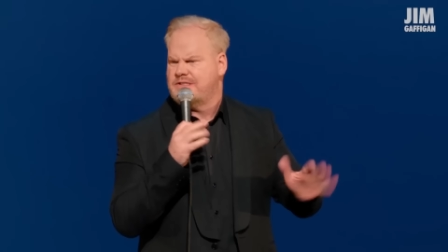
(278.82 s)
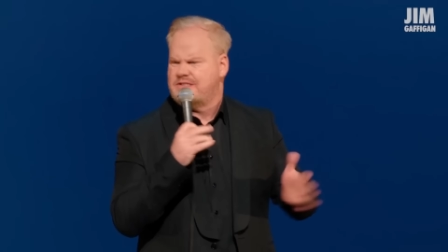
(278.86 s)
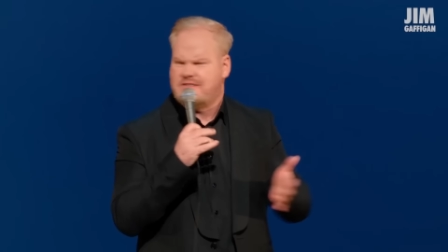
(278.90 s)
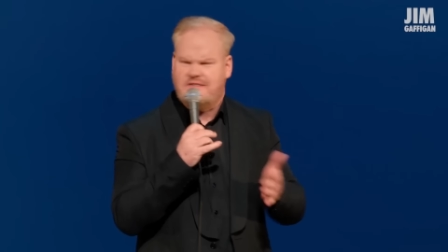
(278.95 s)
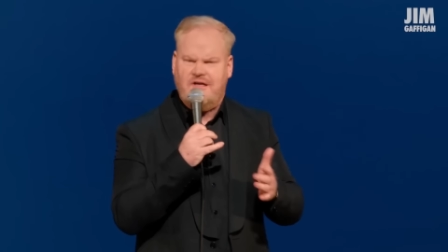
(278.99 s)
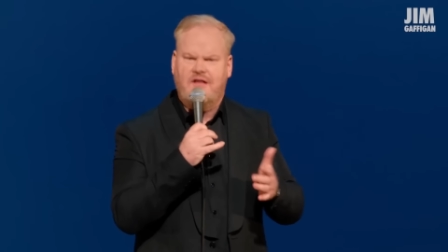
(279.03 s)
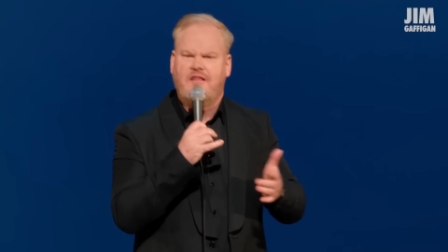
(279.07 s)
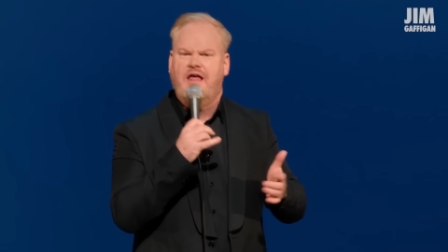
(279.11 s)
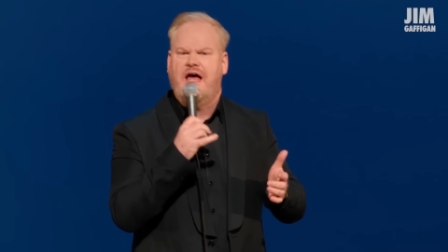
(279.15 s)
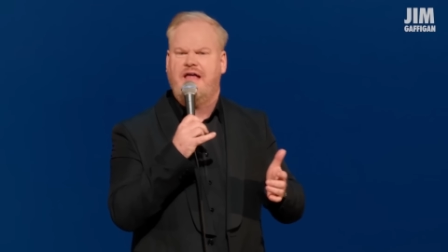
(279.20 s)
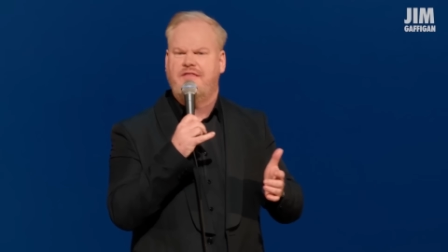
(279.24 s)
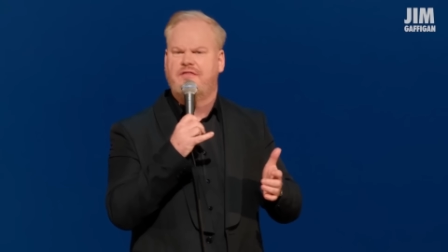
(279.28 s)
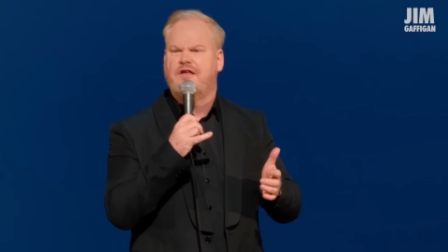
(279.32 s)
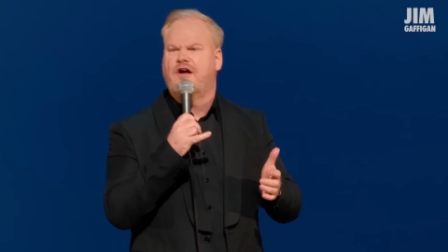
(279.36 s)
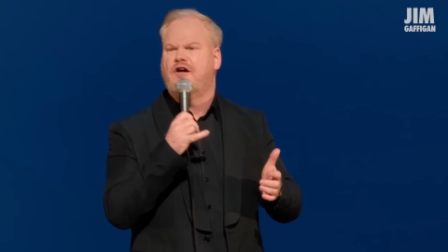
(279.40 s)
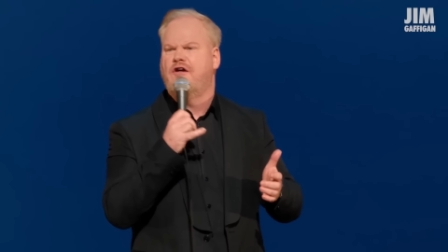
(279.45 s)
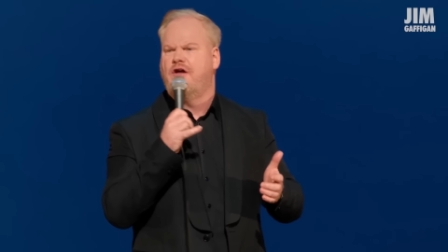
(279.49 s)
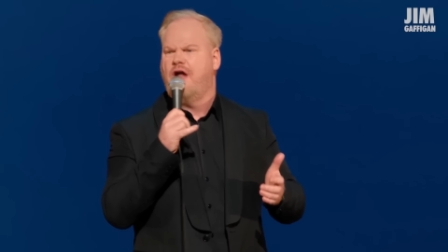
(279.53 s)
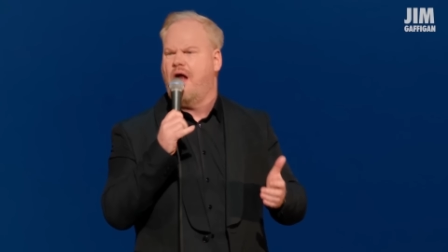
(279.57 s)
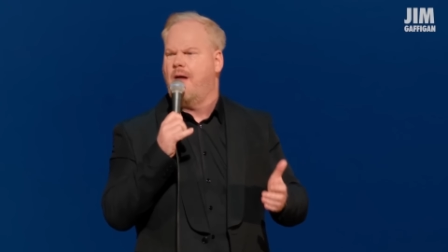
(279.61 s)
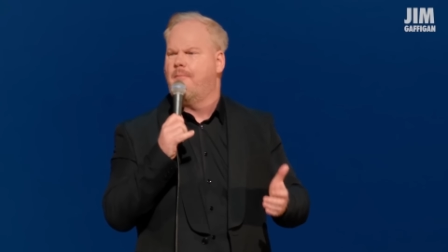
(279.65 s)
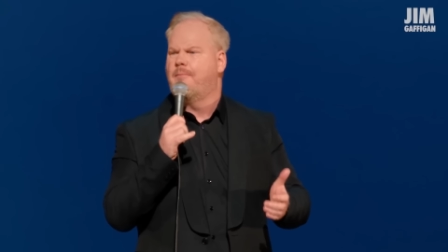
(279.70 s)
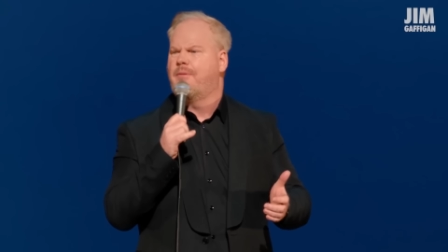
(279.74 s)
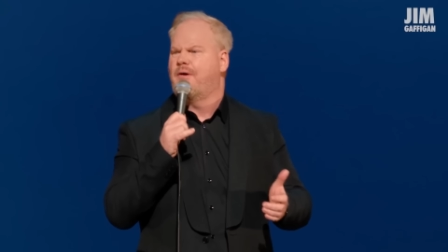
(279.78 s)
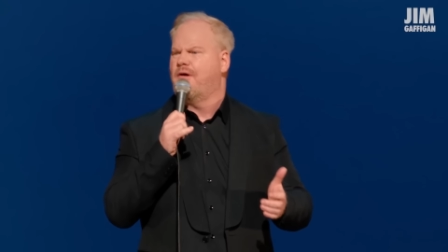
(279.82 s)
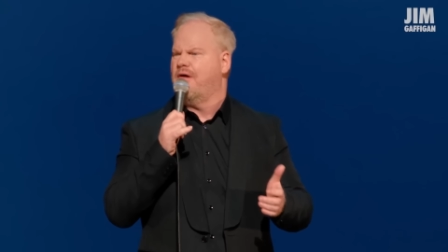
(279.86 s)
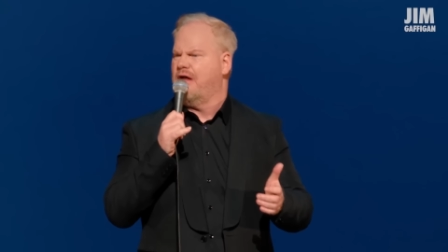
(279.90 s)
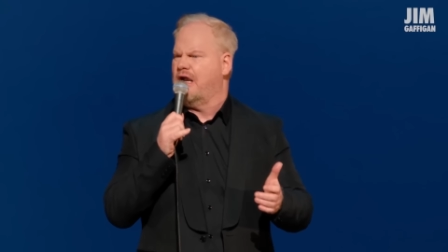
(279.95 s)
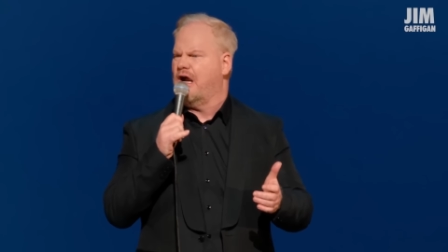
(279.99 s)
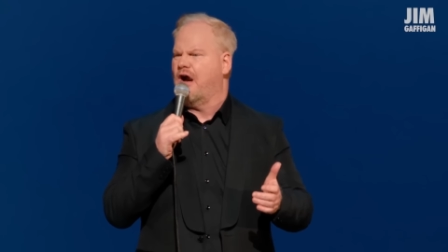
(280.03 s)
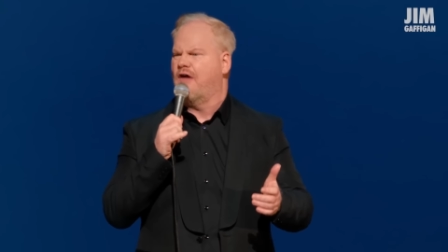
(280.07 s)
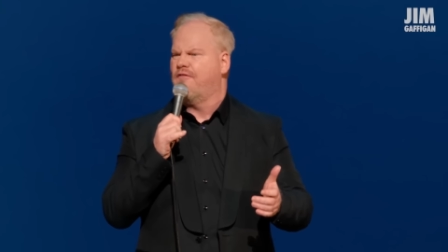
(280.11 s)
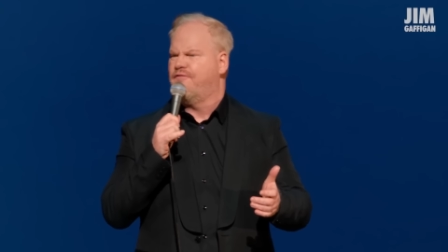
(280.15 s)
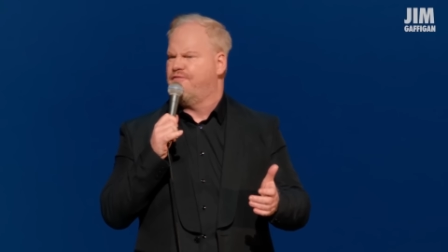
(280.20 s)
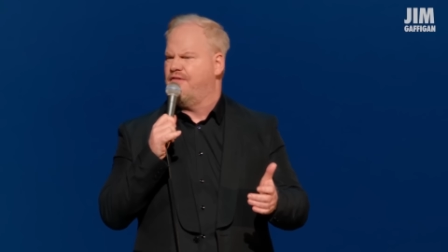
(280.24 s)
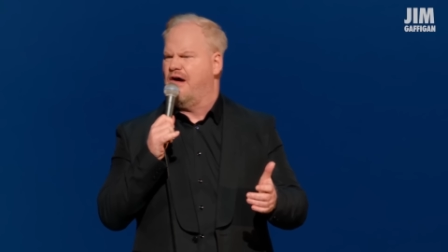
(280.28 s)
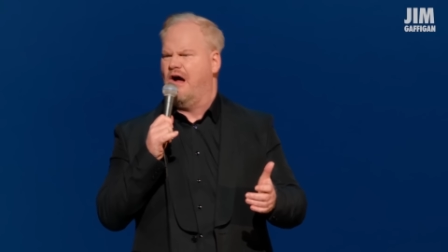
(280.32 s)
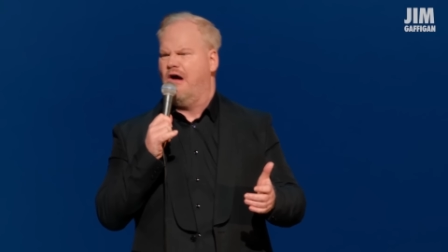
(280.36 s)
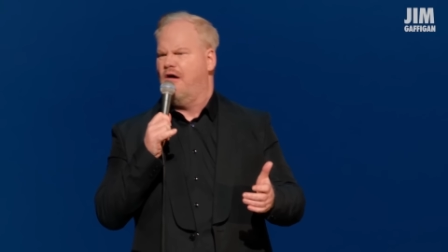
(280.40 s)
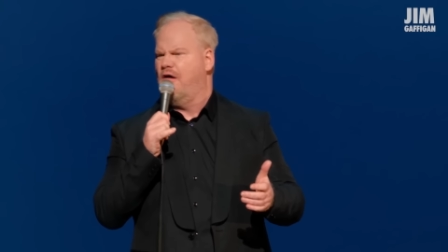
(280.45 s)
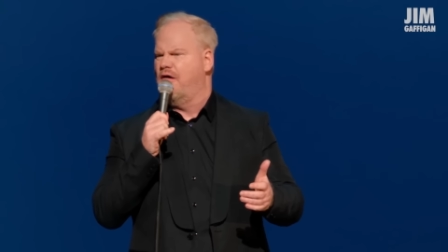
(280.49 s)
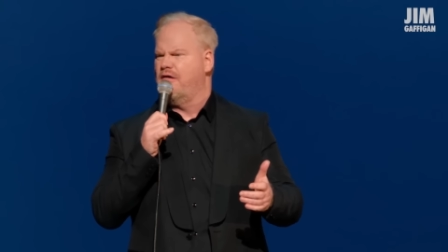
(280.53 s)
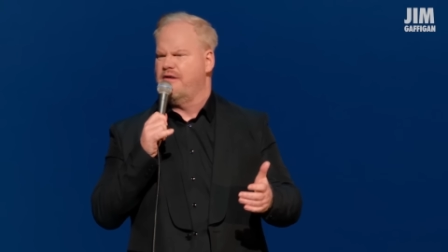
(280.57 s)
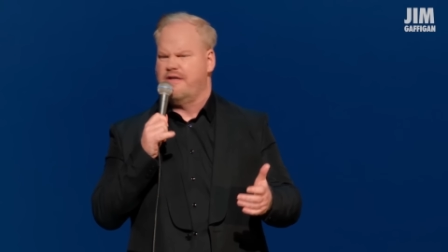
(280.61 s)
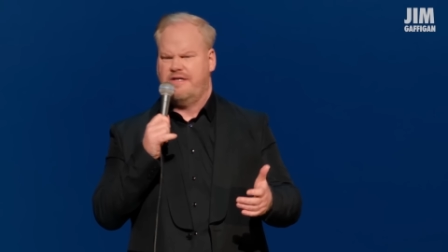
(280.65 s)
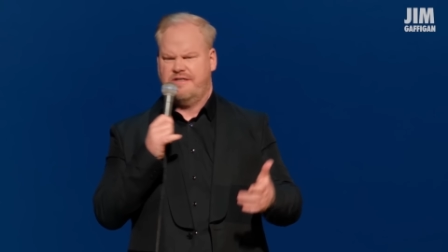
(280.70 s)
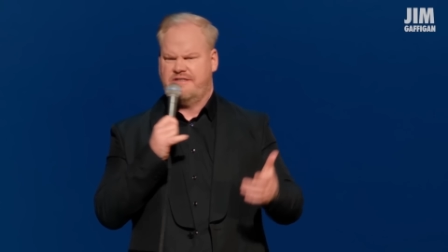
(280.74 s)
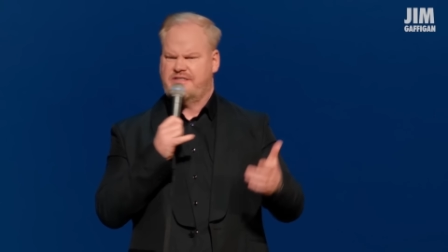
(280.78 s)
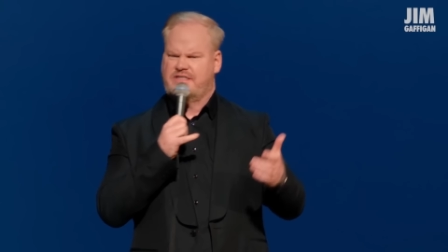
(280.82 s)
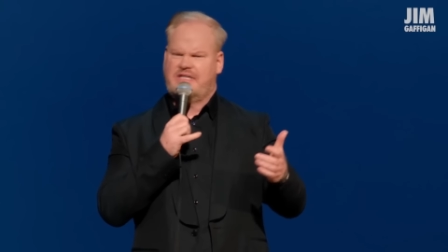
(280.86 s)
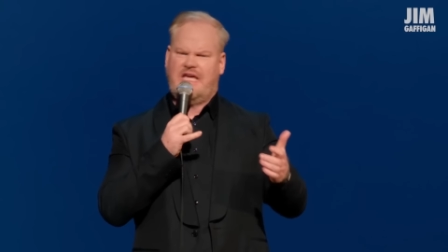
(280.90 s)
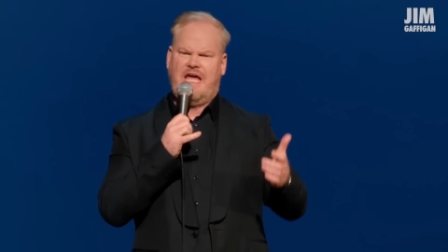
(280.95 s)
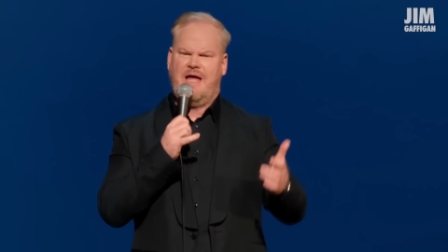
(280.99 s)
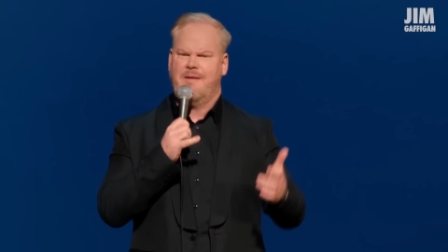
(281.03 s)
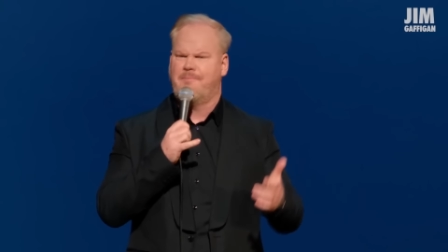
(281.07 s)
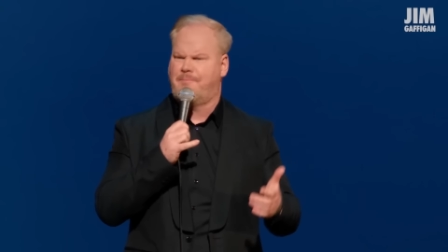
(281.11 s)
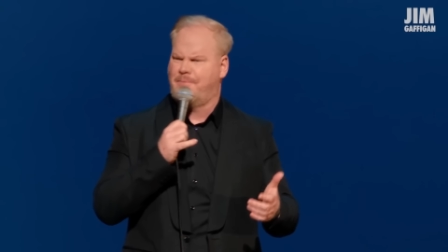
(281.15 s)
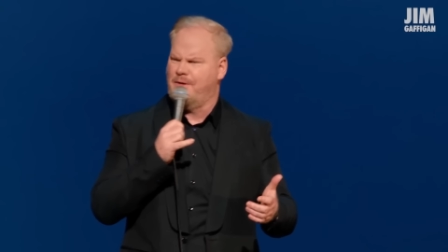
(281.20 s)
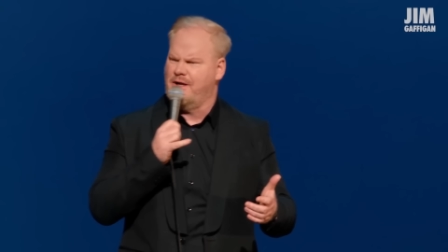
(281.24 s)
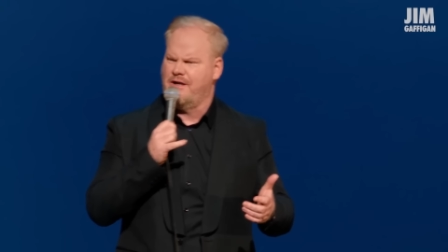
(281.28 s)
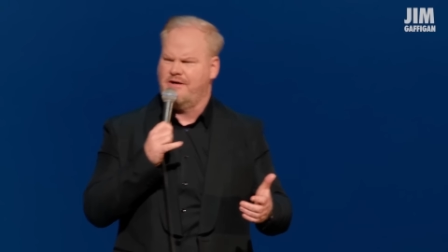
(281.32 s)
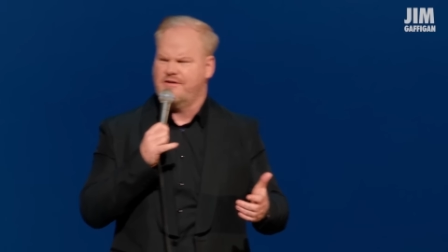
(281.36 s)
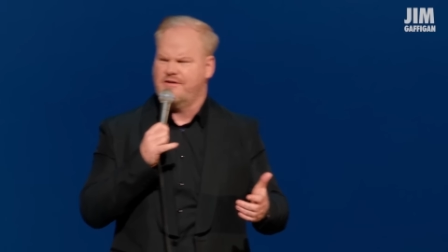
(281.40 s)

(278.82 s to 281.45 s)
still had their number in our phone. You just can't bring